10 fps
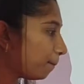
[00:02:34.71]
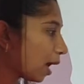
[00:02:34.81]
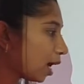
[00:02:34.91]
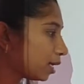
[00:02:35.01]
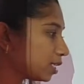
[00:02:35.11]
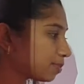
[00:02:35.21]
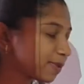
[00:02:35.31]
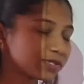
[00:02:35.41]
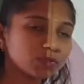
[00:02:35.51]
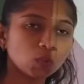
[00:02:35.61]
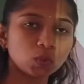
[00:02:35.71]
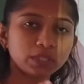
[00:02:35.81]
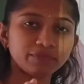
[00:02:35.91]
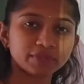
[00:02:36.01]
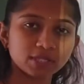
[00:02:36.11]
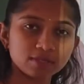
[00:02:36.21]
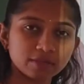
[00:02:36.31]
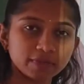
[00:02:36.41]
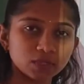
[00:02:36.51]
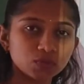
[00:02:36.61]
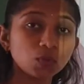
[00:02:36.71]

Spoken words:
bar is present only for the 7.